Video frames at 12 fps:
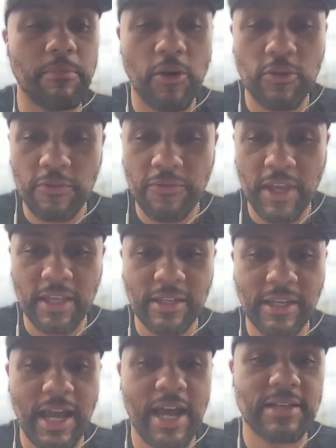motivating,
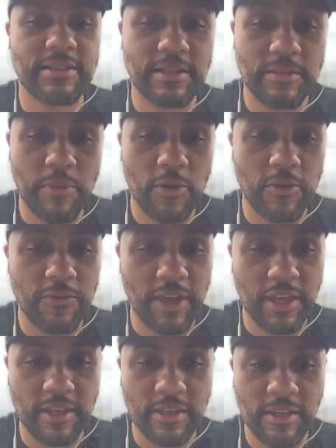constantly motivating,